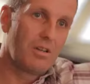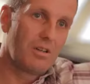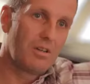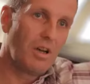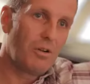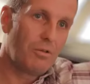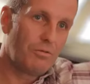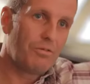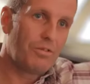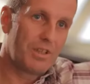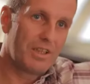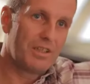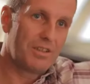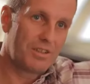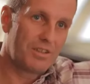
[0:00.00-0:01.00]
Hopefully
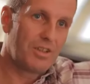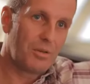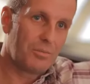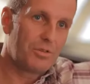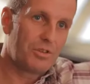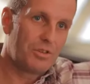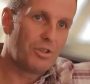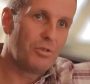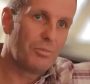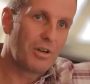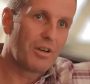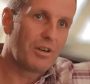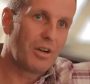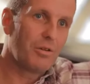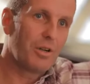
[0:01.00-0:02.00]
it stops tumour
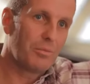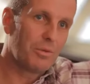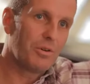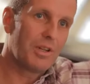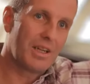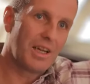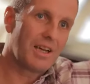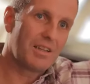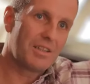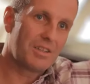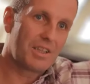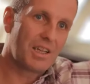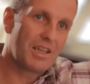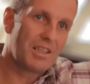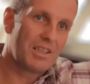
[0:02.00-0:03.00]
growing, but in Hannah's
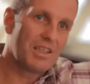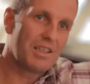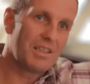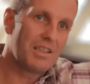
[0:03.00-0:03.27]
case it